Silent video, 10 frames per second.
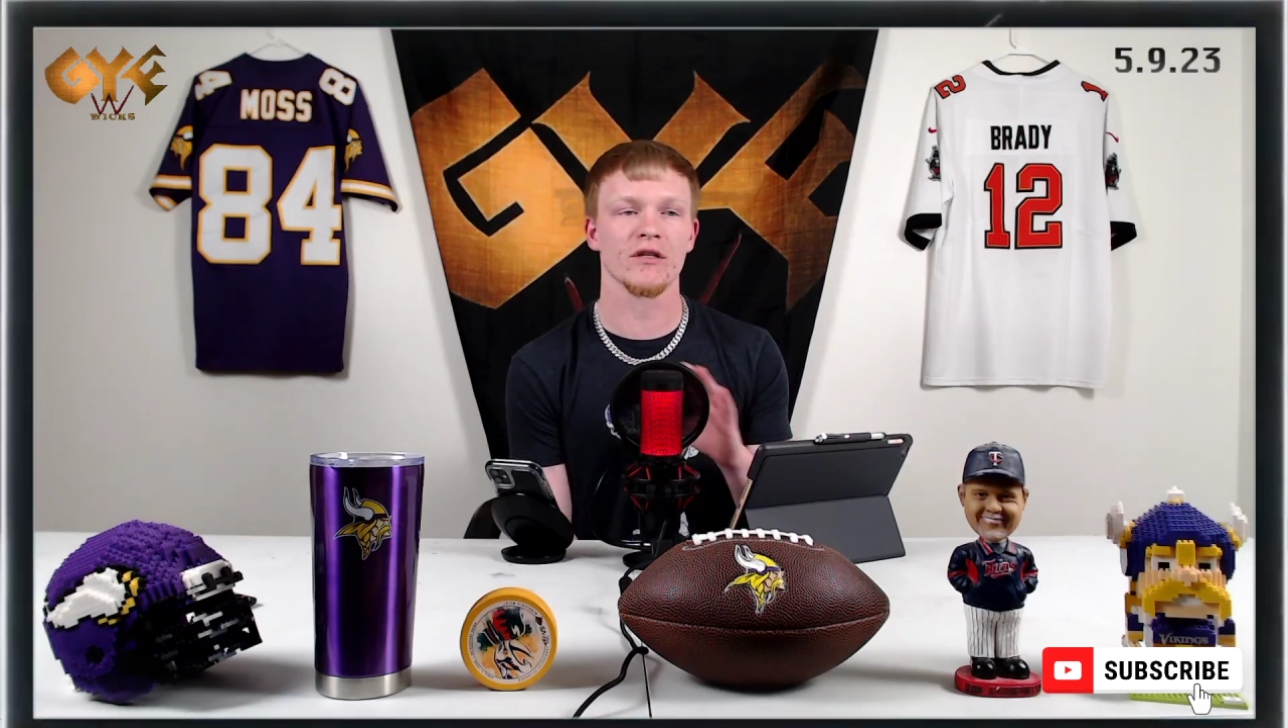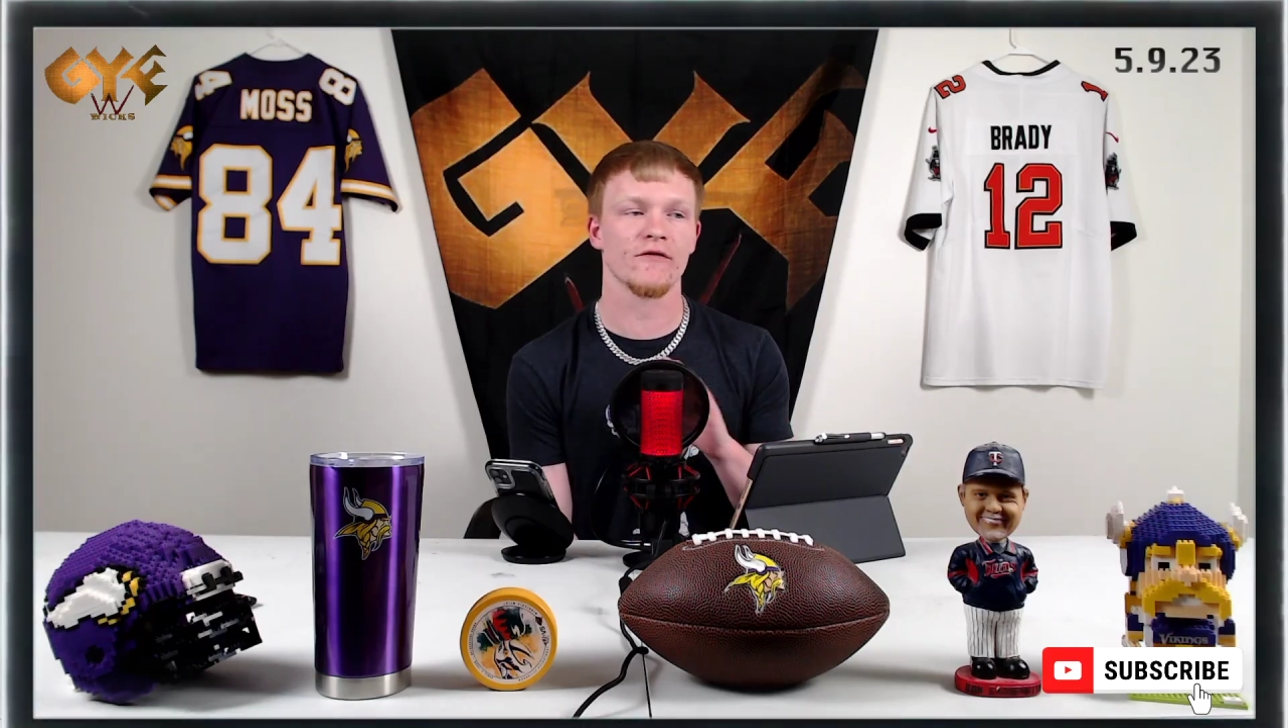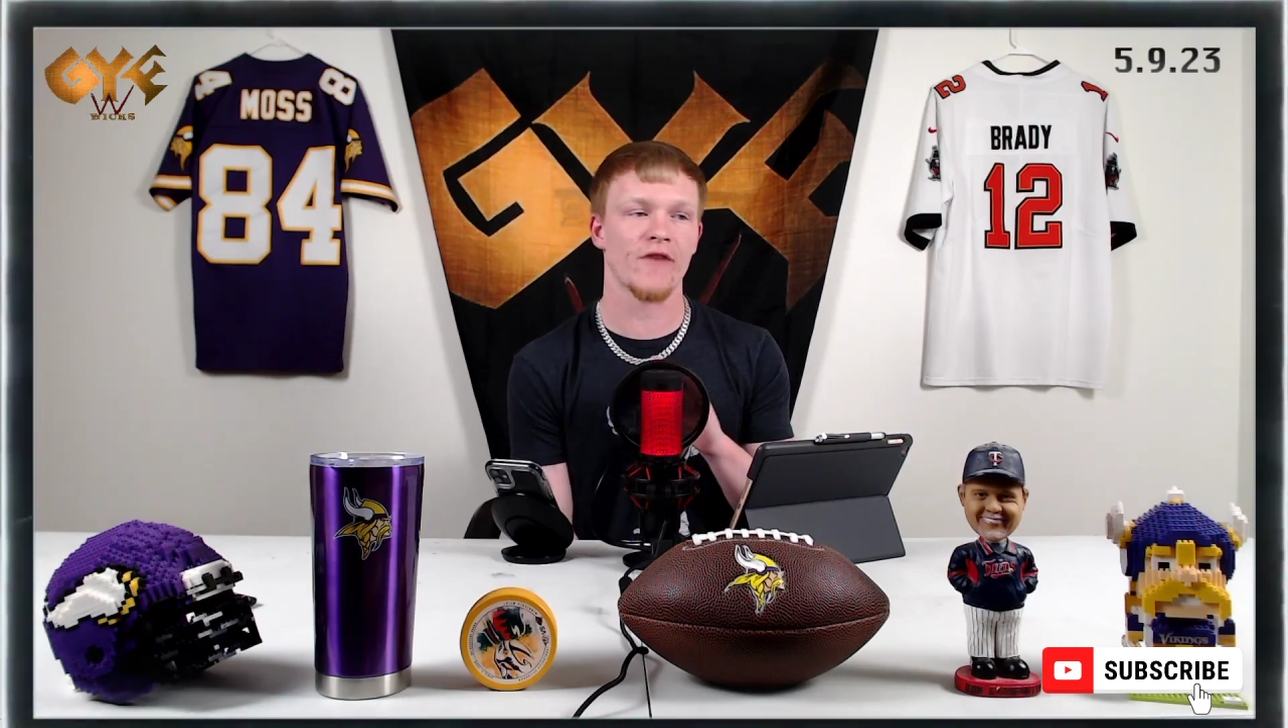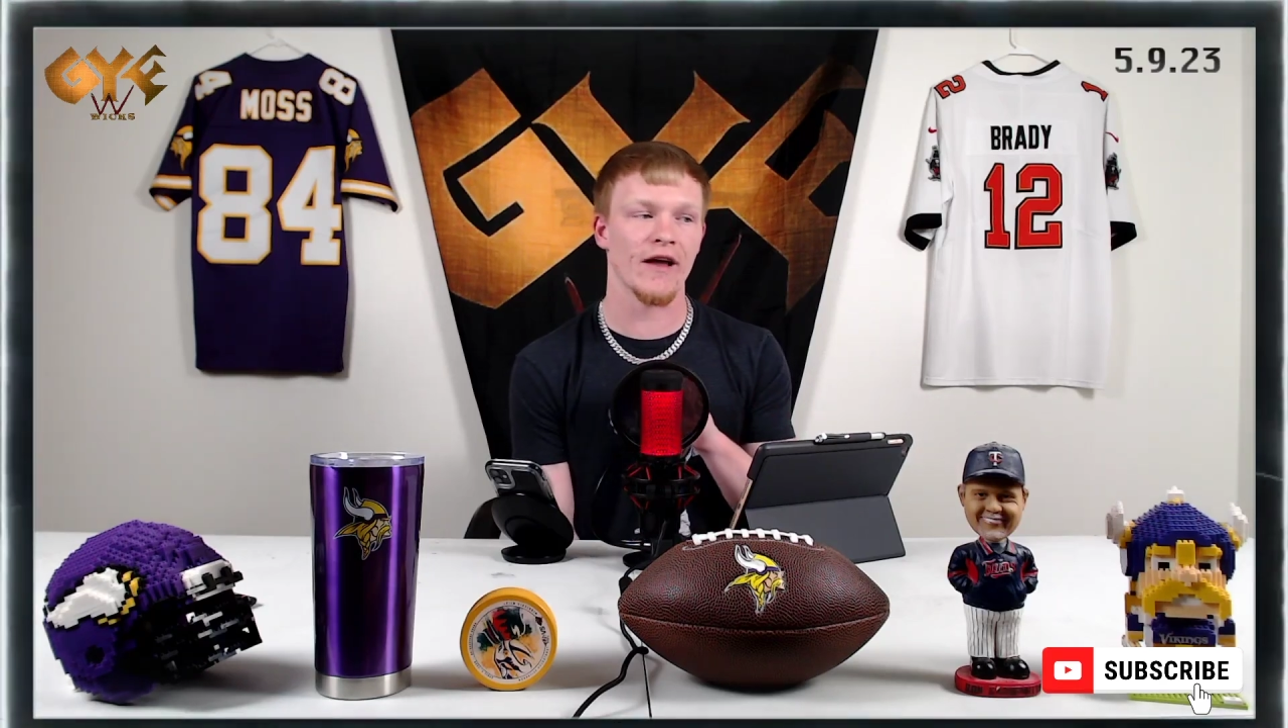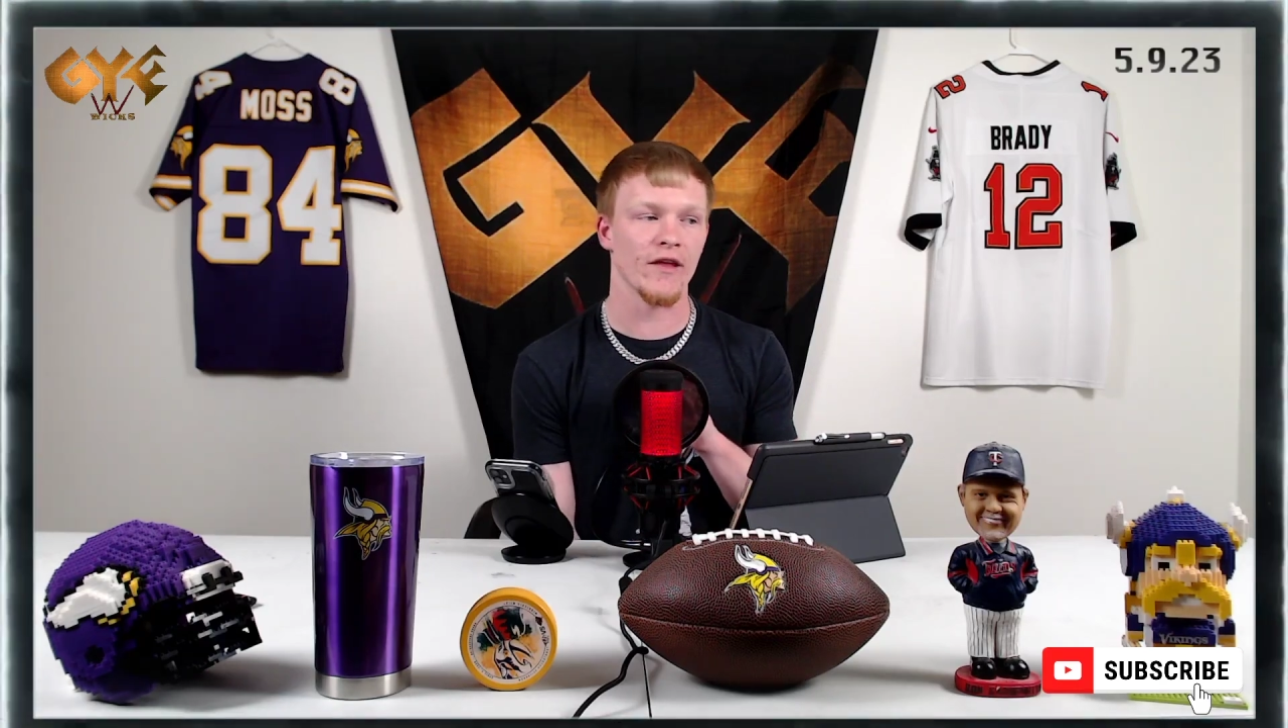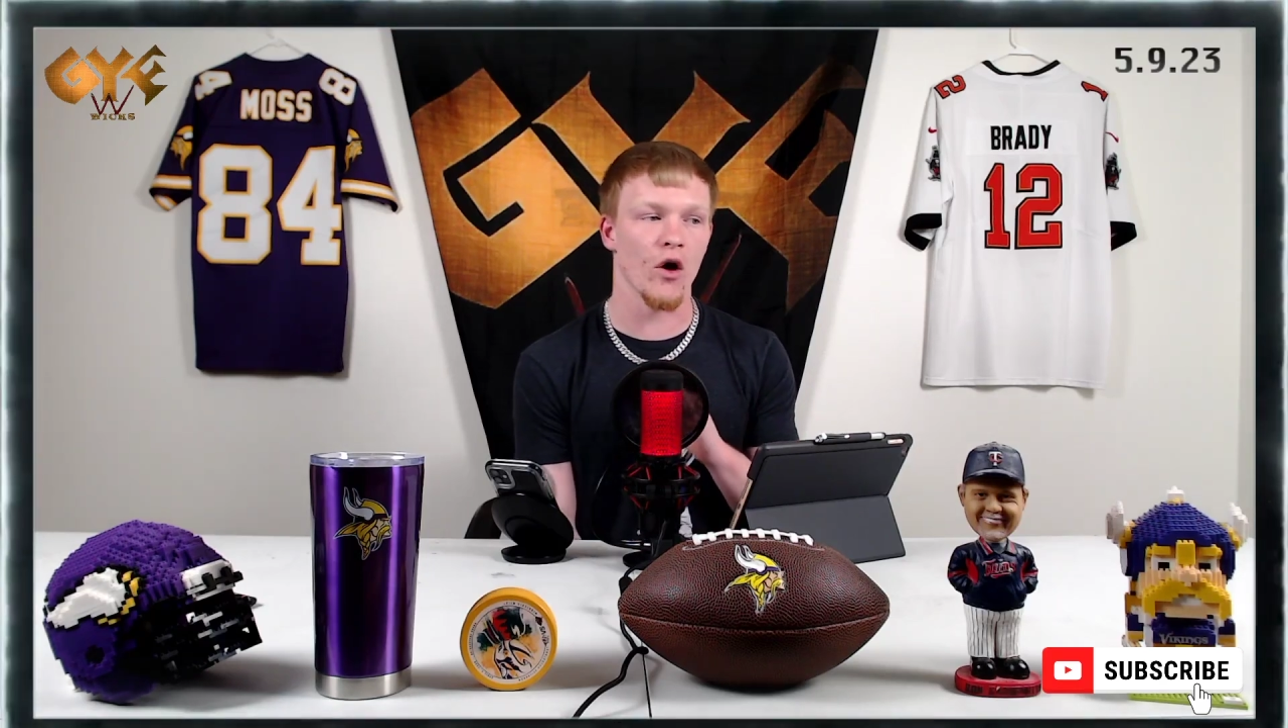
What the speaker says: is finally